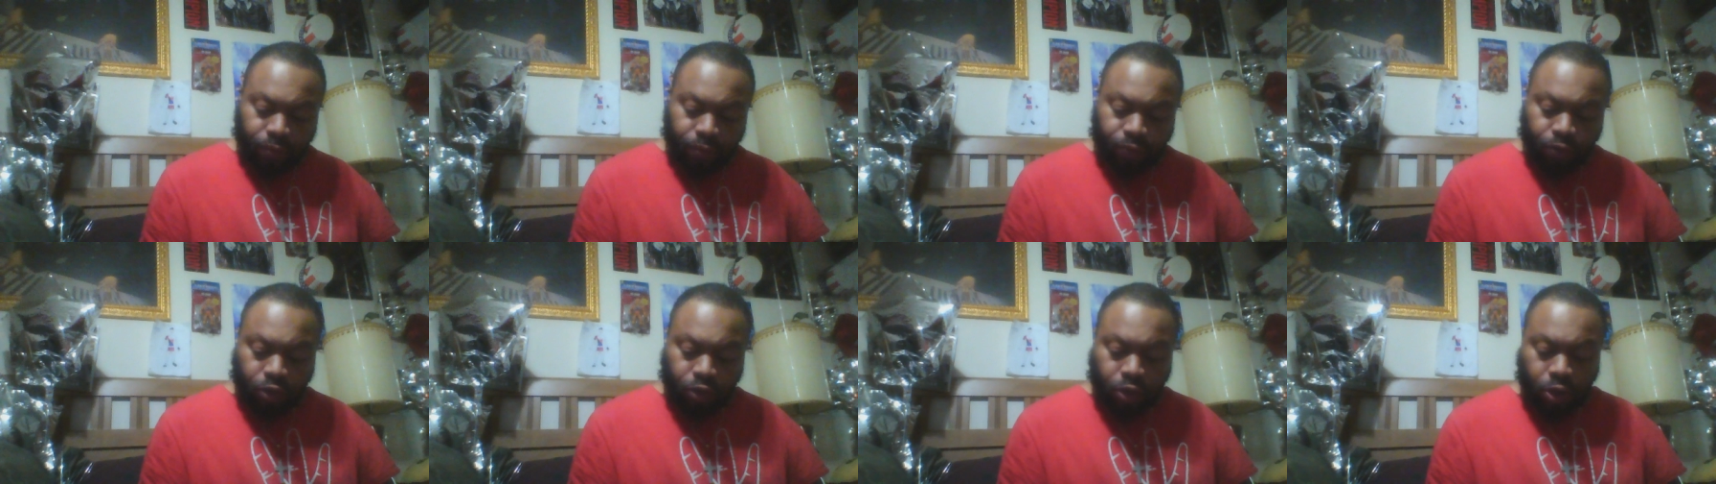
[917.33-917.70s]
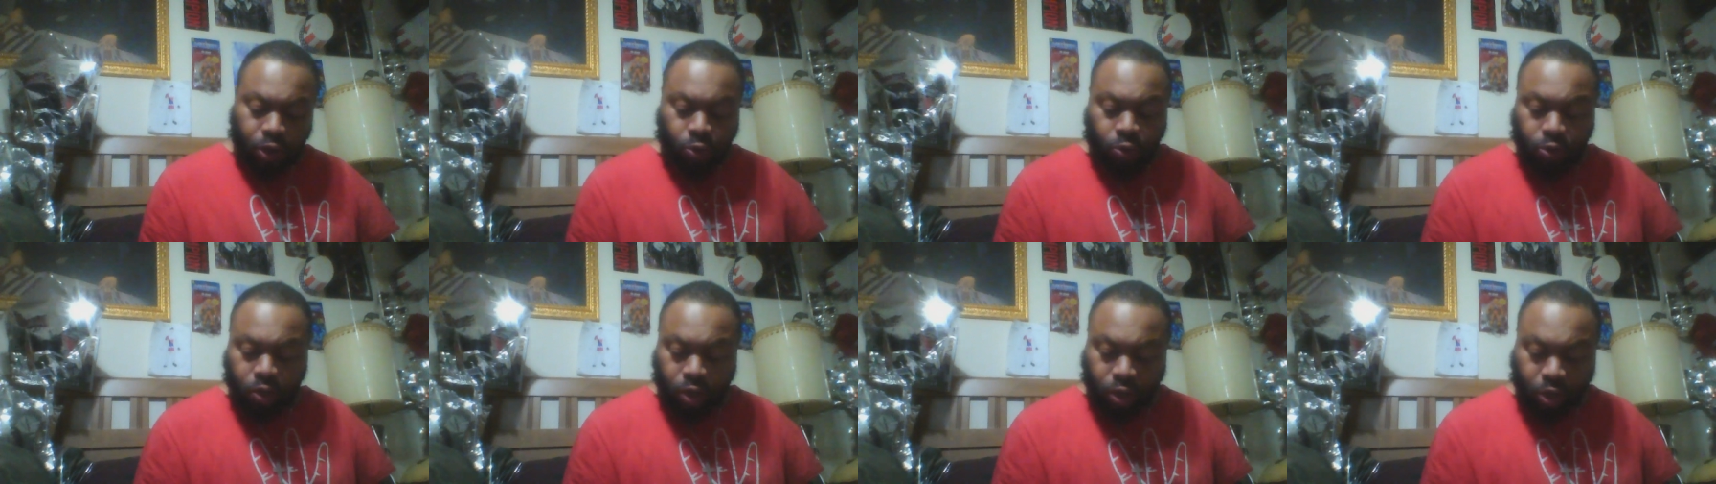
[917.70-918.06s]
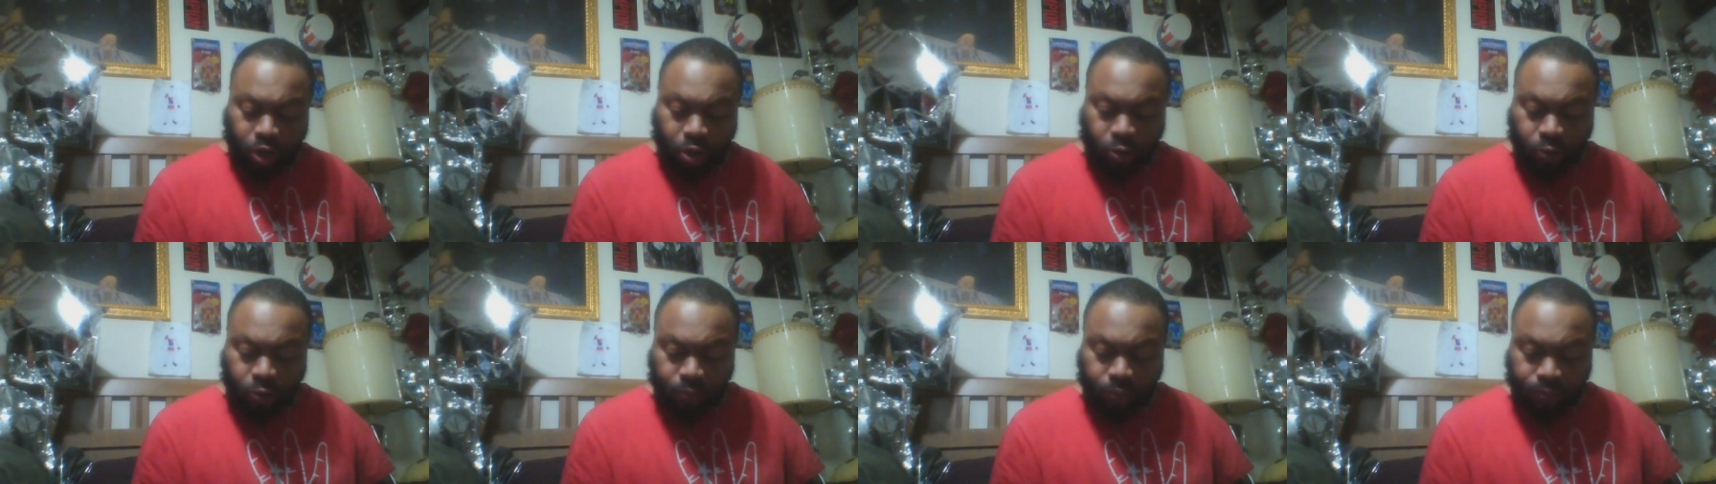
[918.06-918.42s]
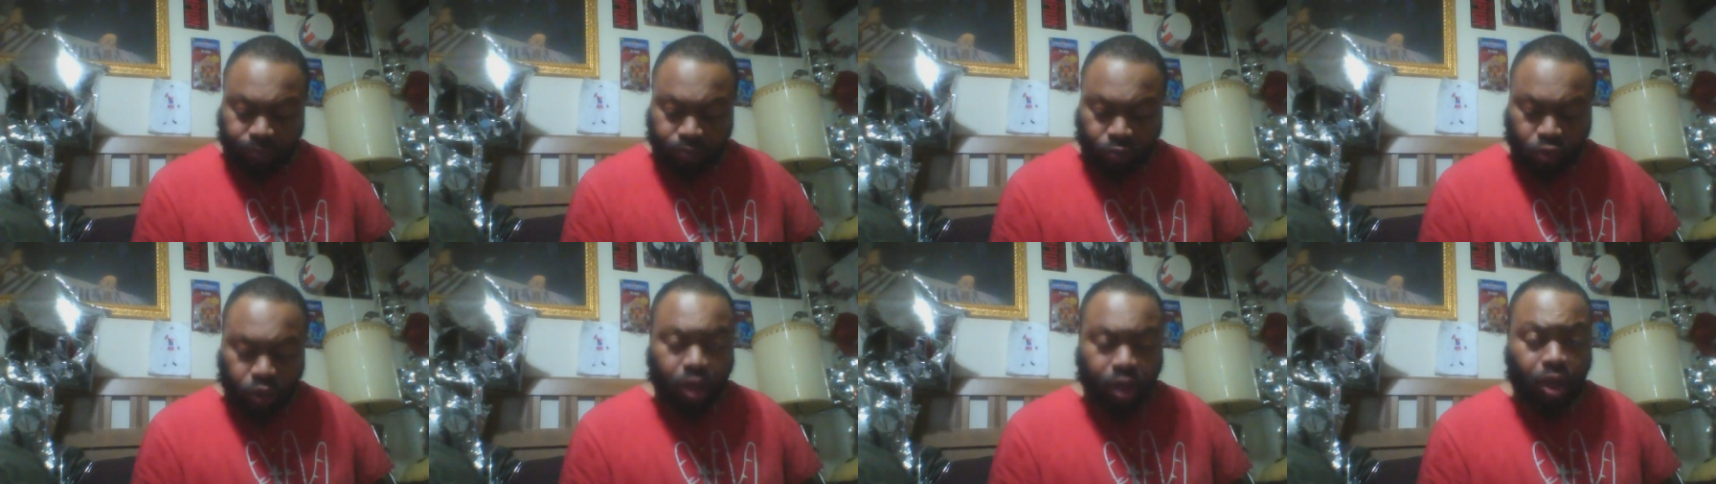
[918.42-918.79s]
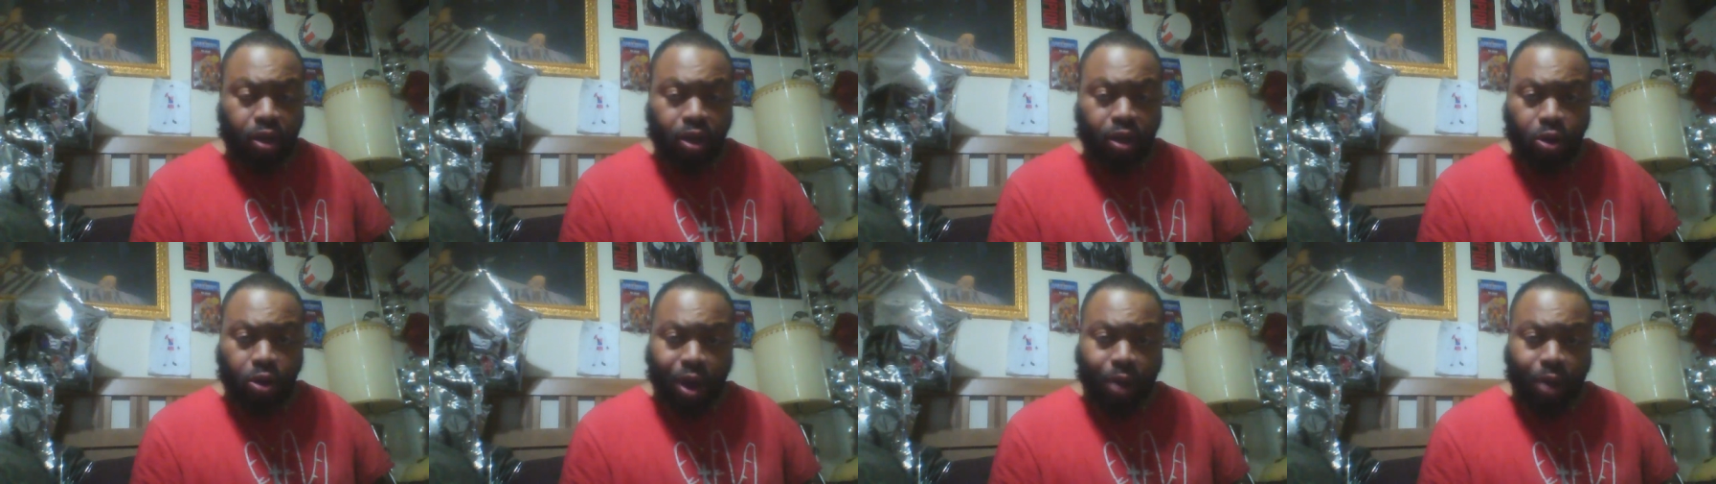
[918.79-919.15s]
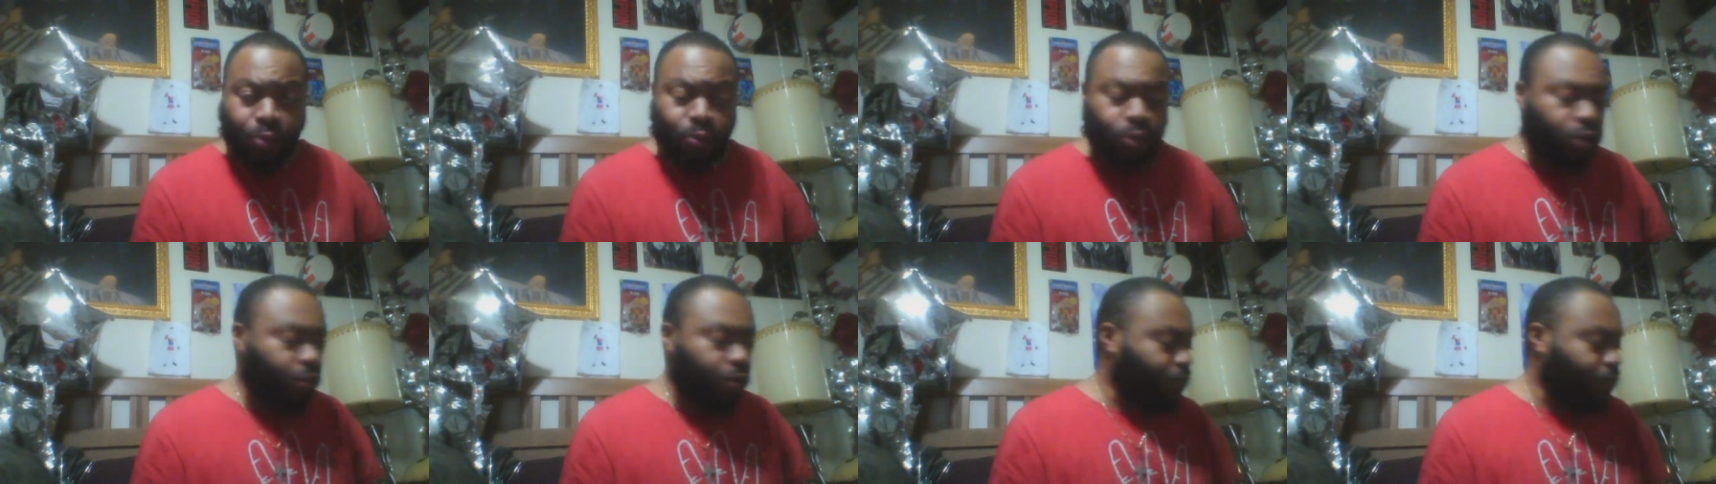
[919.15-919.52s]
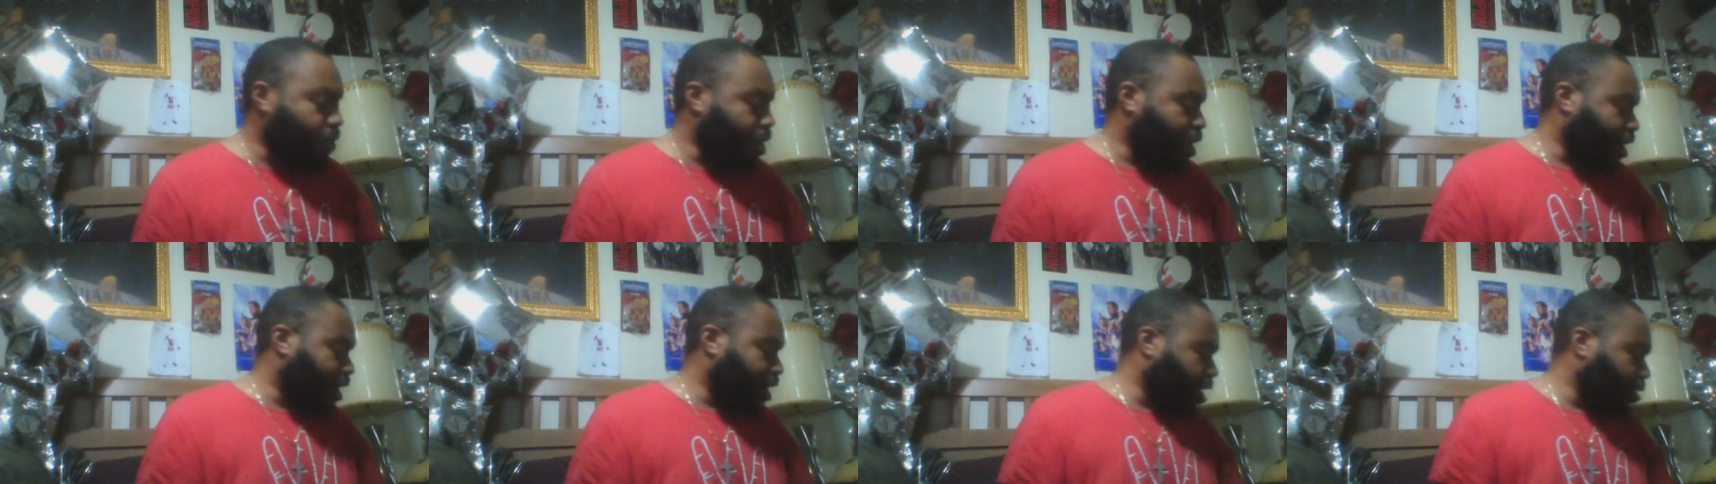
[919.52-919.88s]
For those that know, y'all know how we're gonna find